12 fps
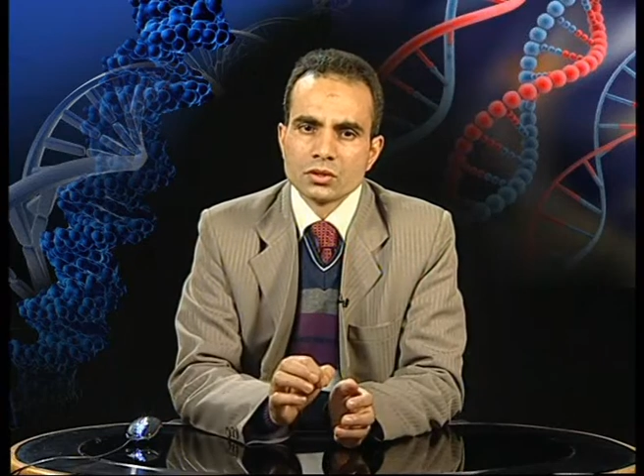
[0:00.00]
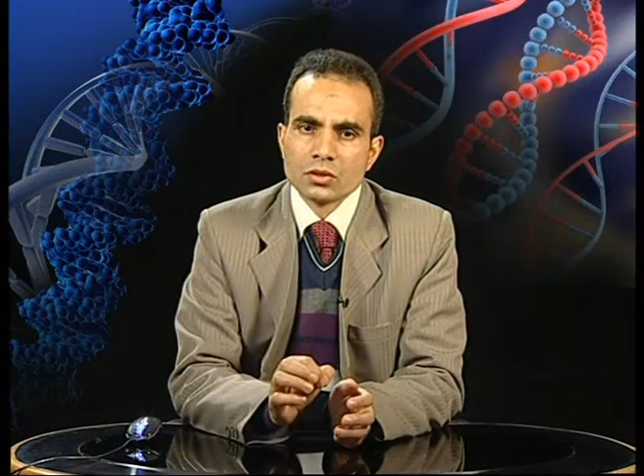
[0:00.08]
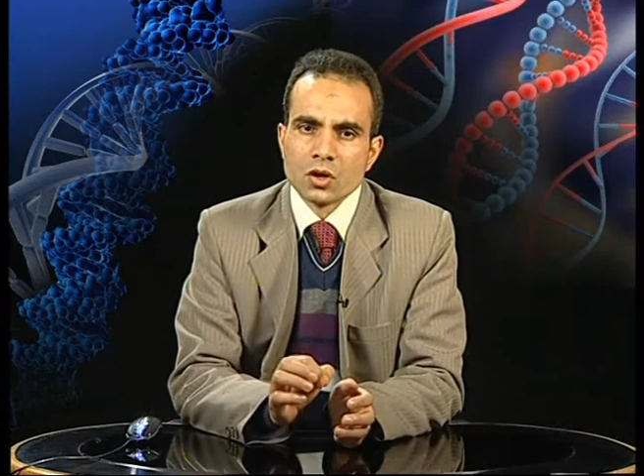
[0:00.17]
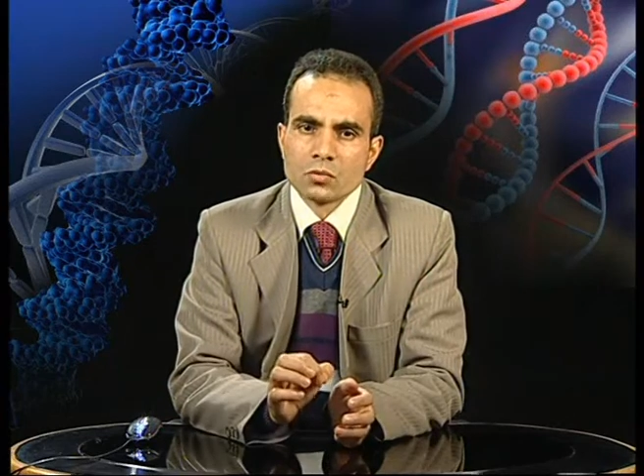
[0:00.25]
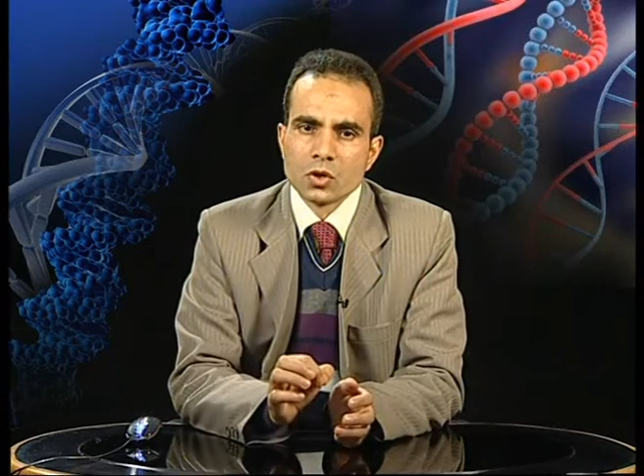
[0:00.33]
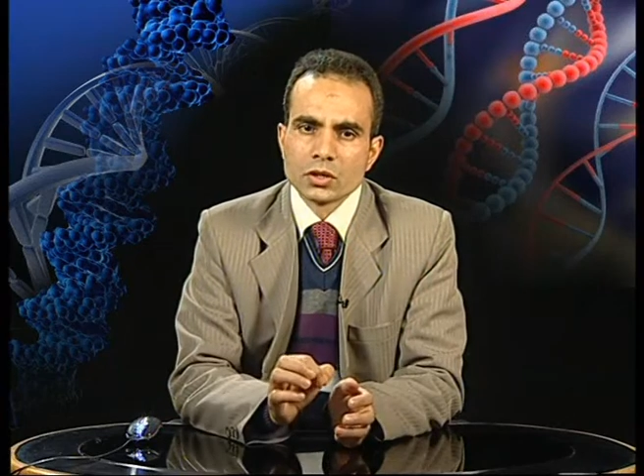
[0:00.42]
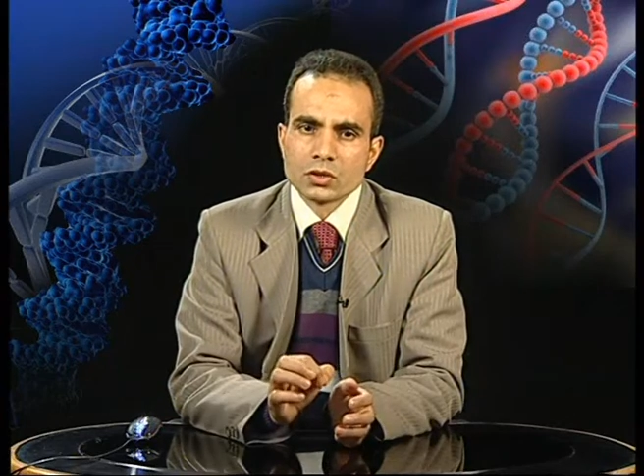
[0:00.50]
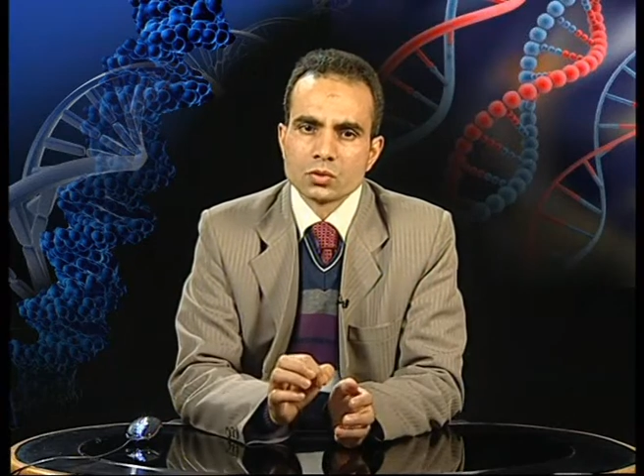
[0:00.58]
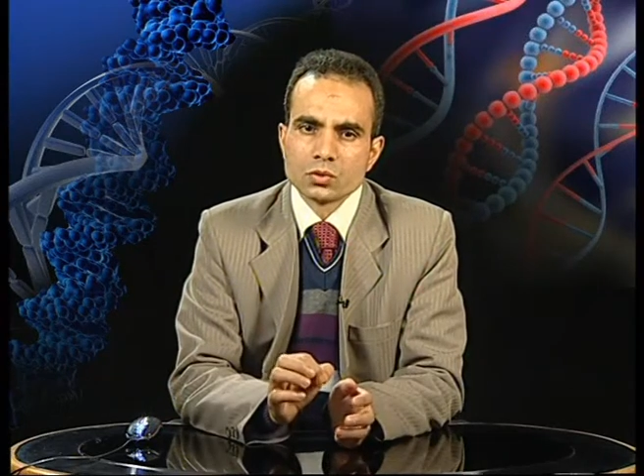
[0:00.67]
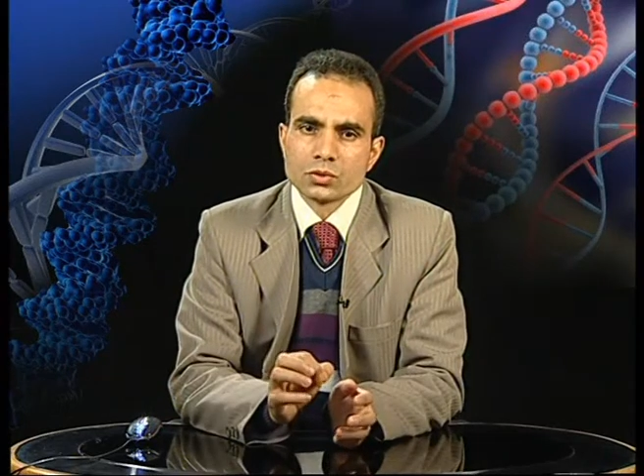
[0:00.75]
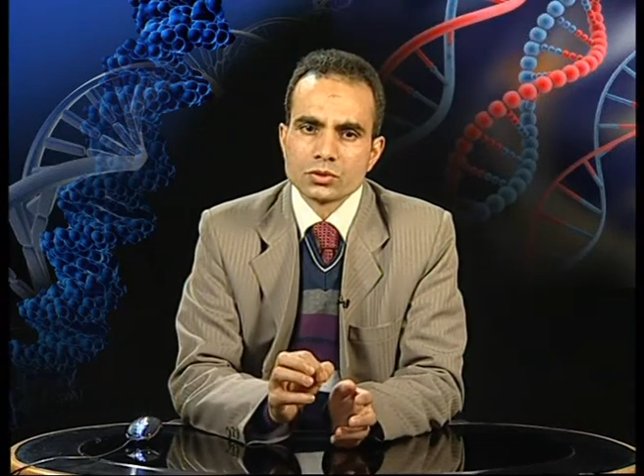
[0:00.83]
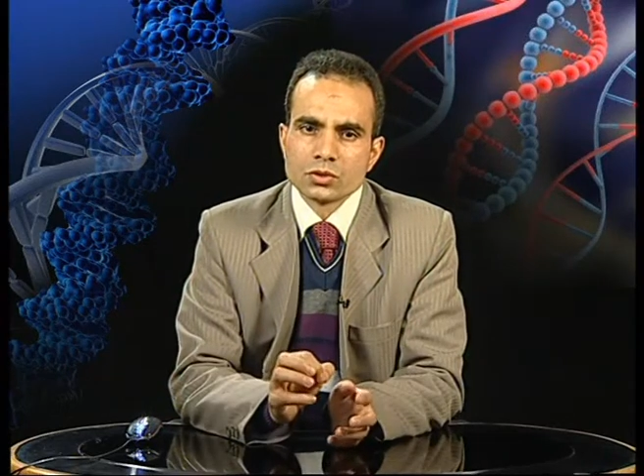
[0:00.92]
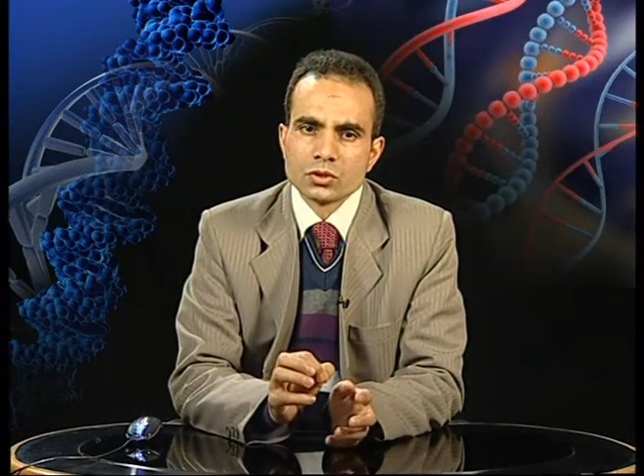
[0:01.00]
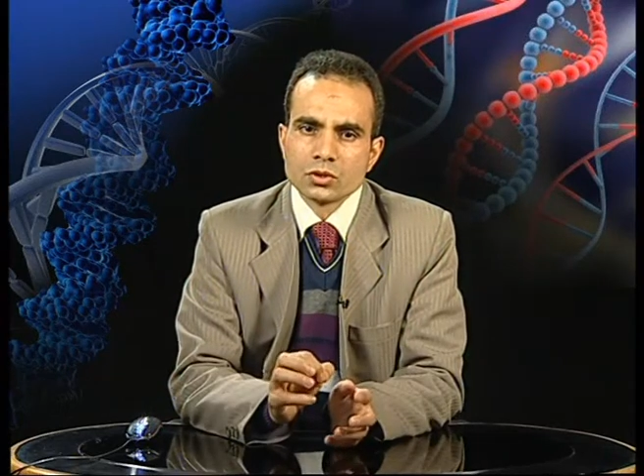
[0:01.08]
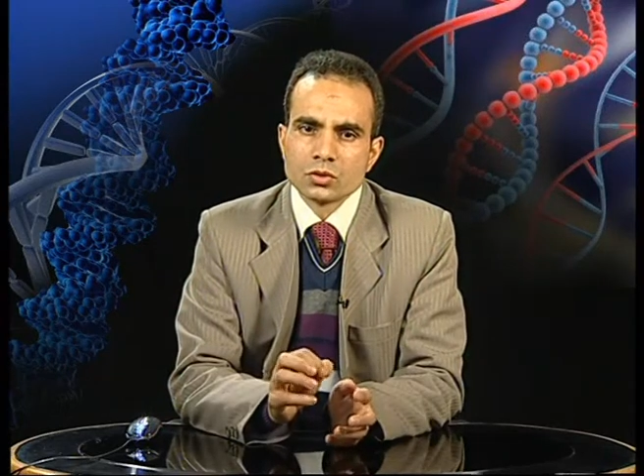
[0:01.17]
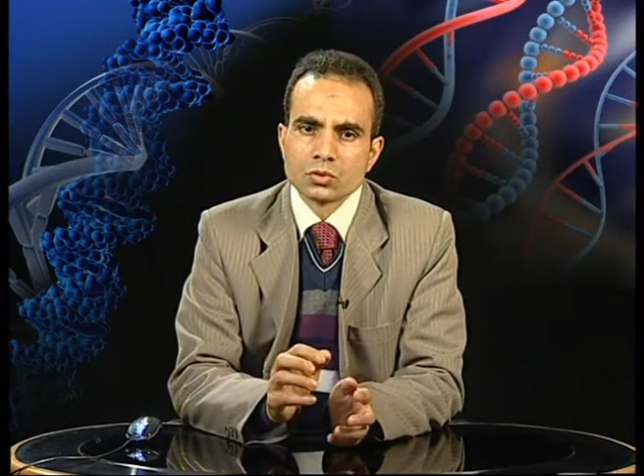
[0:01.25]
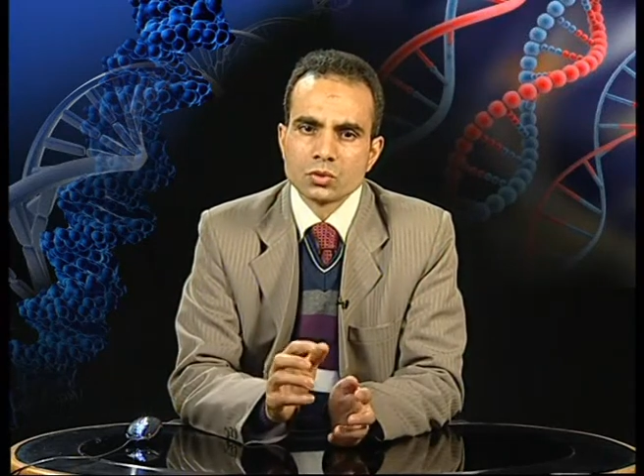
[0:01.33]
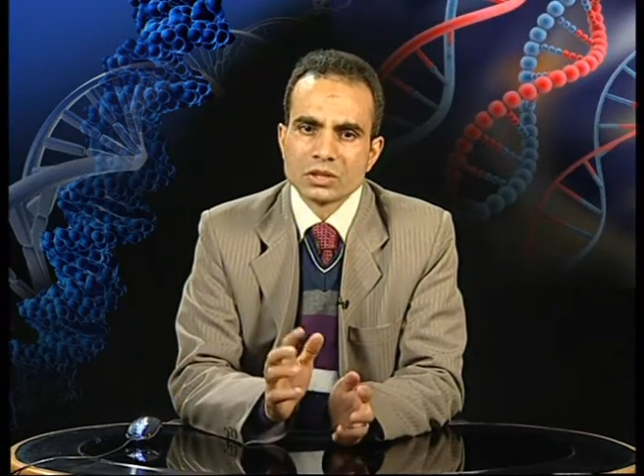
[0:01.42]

or molecules to